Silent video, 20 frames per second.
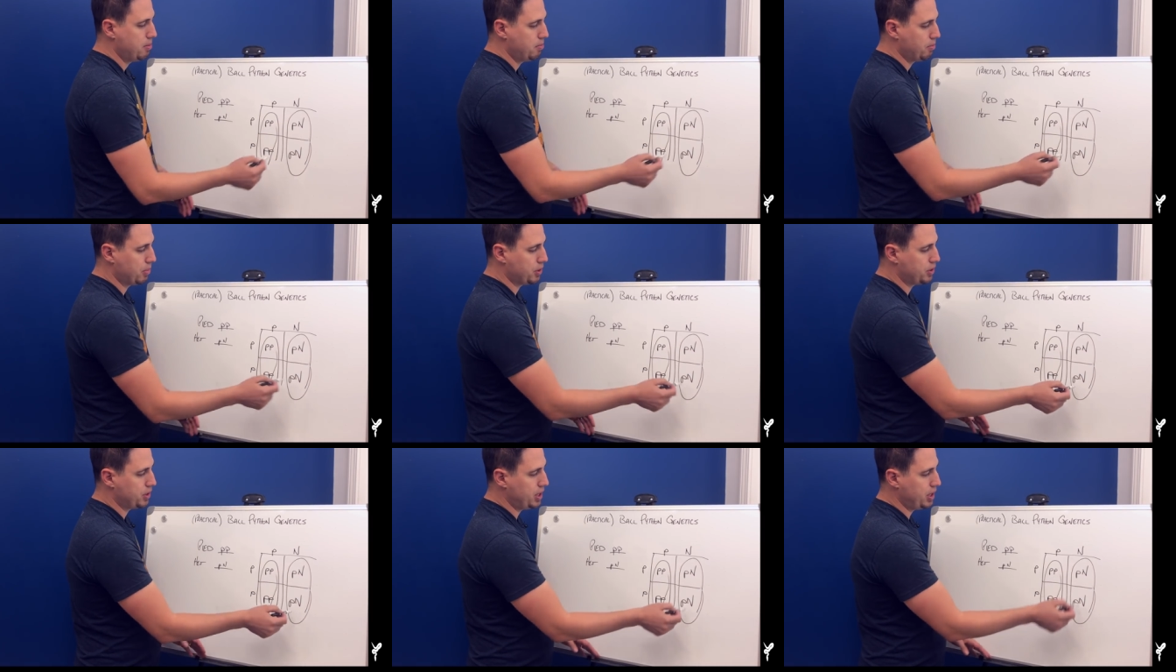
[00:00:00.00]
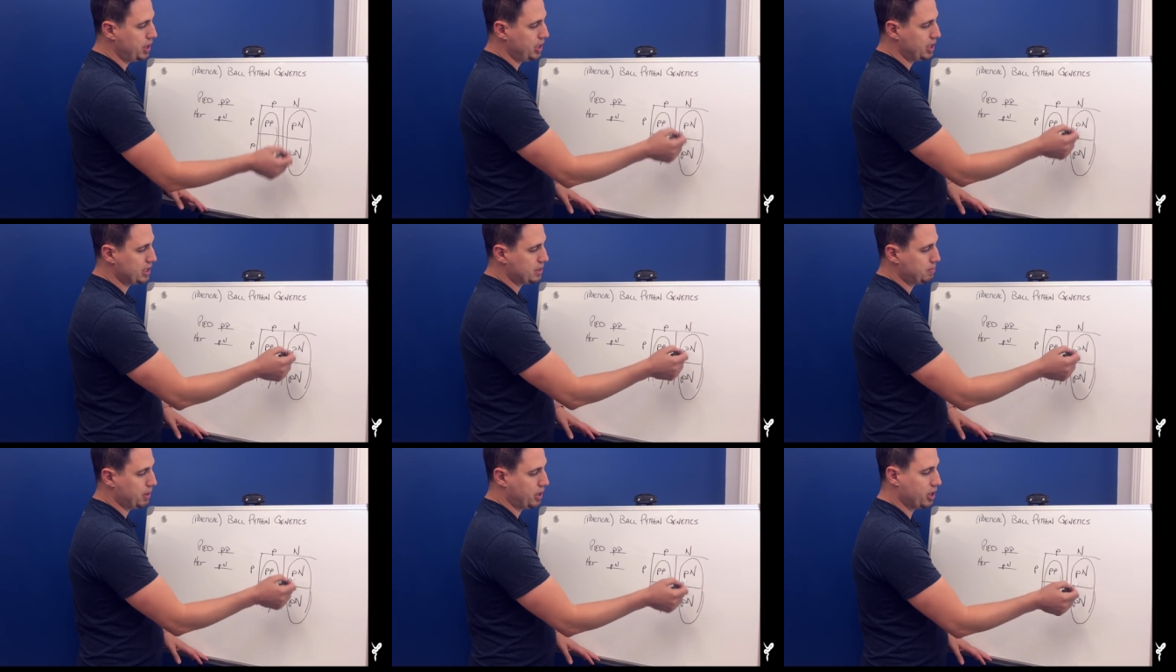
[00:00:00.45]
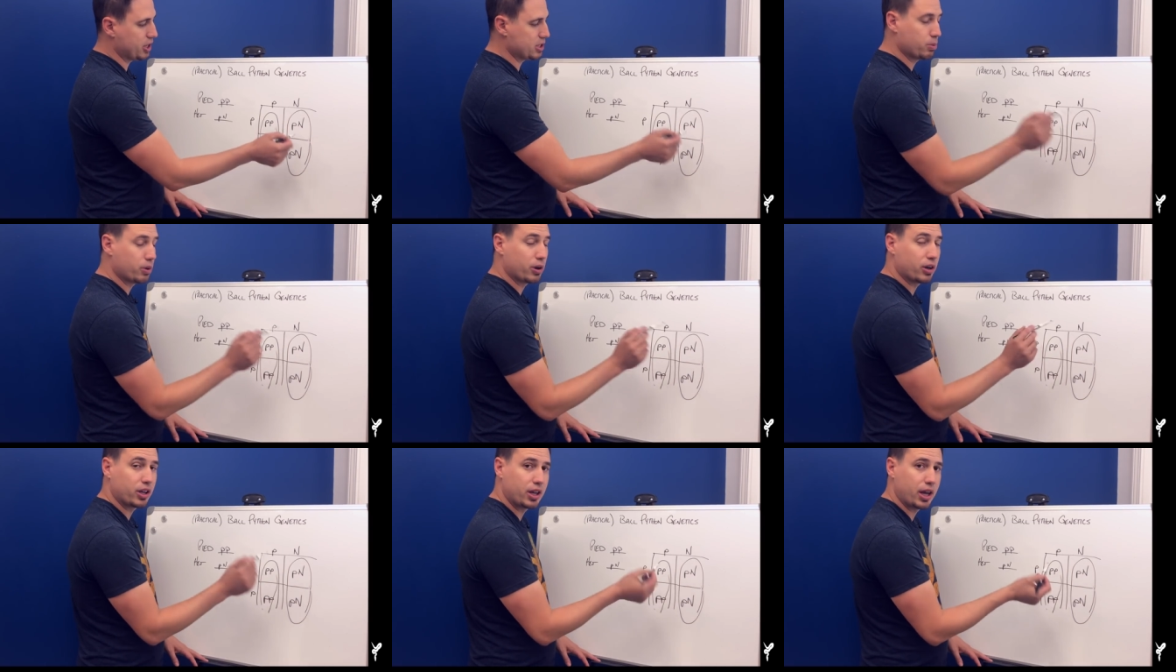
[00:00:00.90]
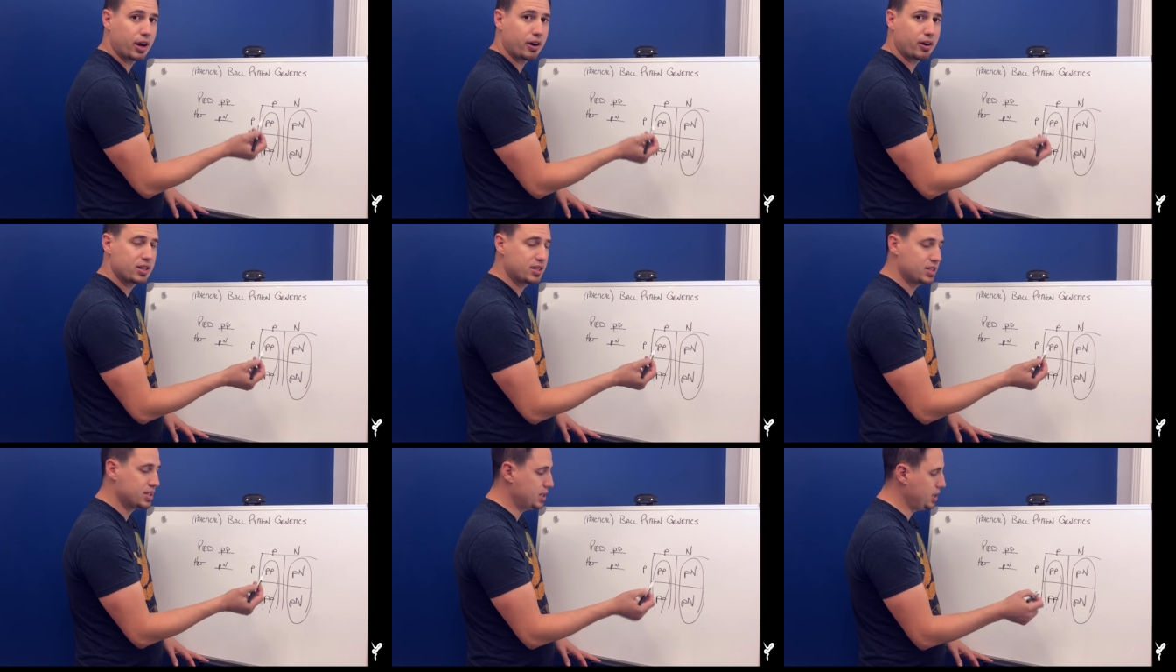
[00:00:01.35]
But these, because we're
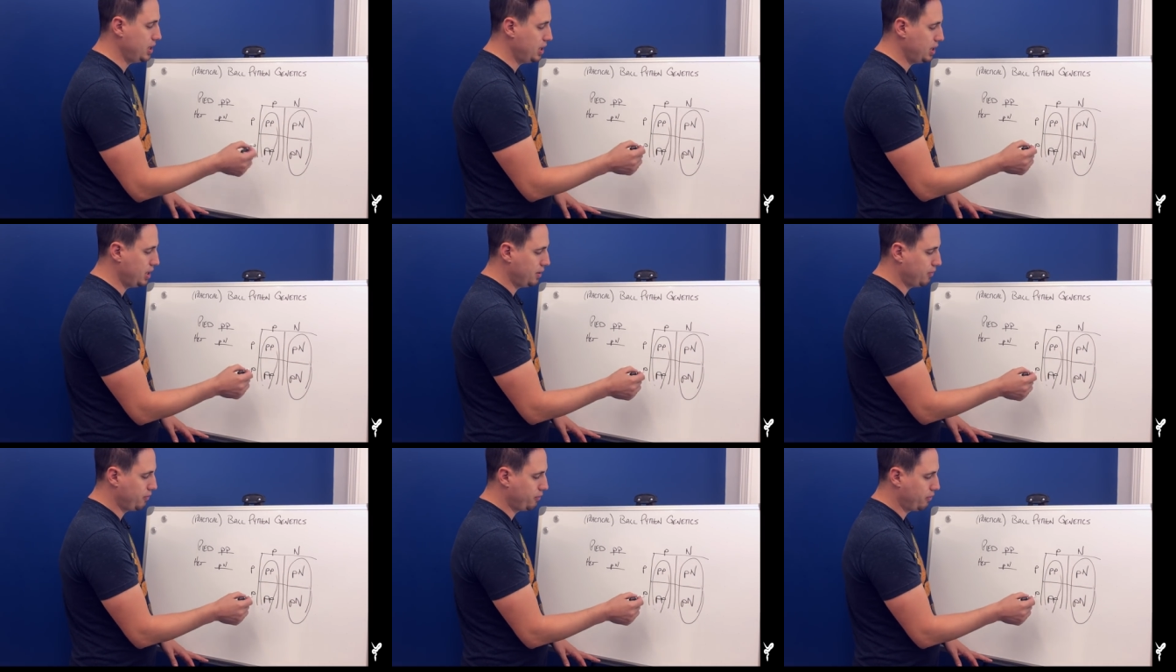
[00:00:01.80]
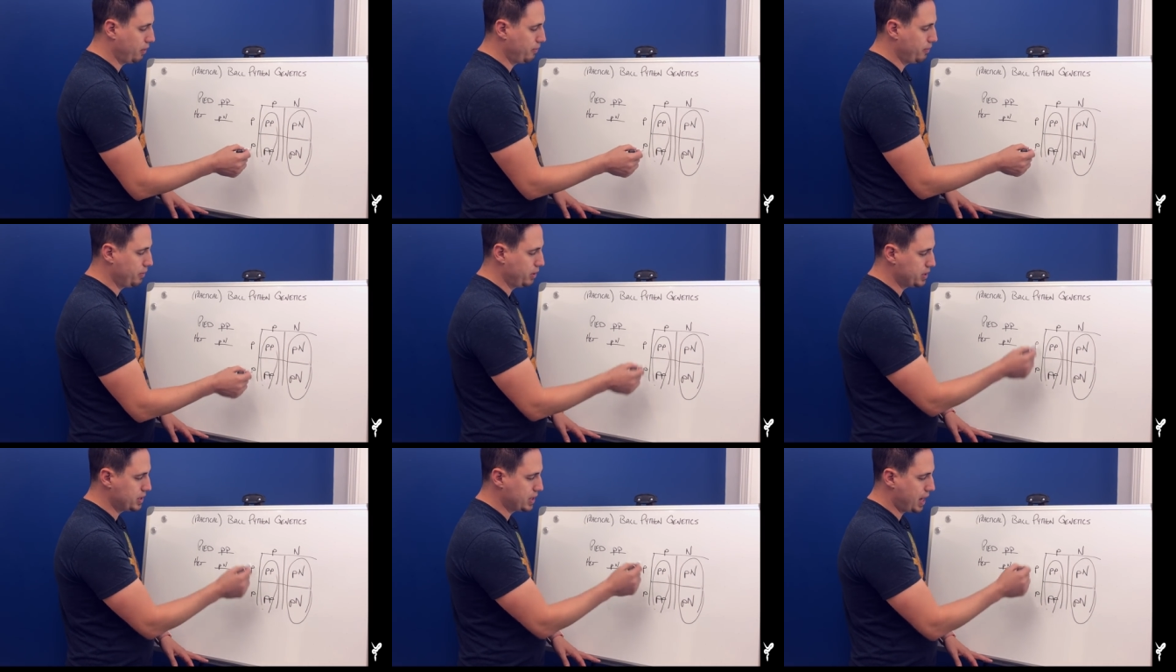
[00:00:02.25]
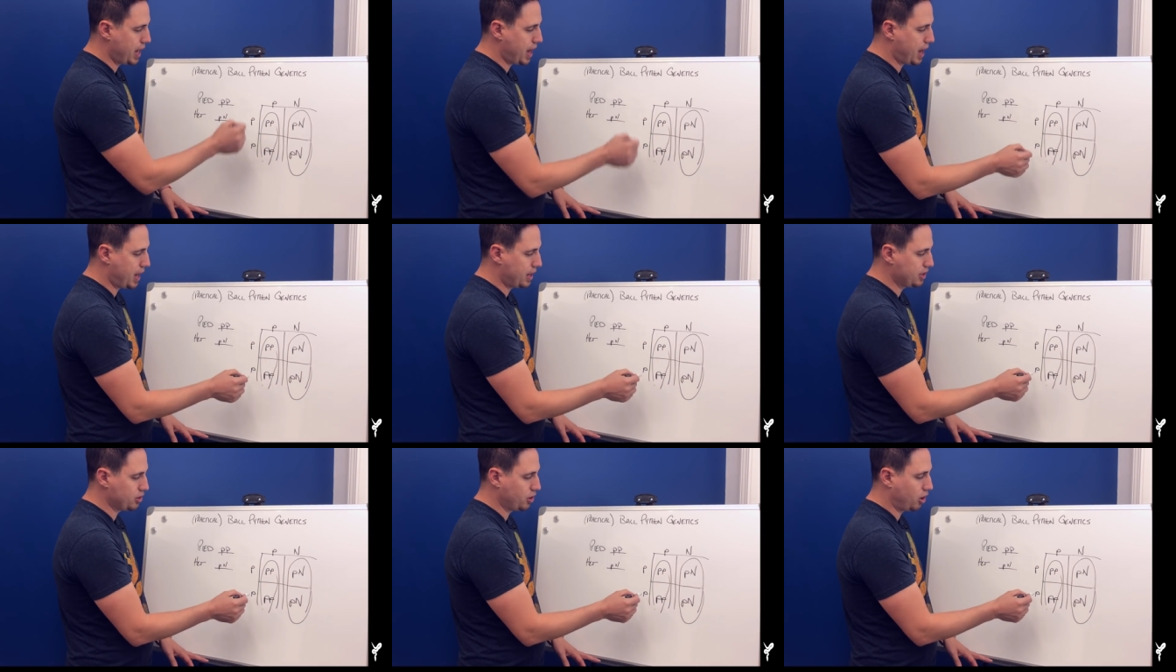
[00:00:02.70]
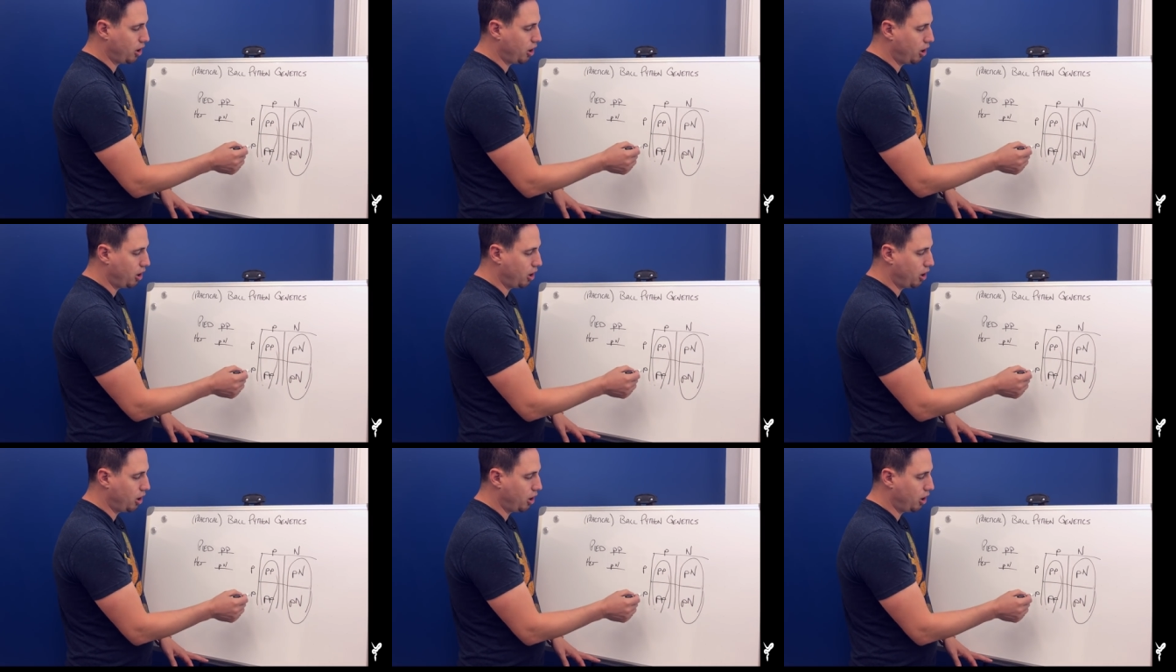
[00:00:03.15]
guaranteed from the dad to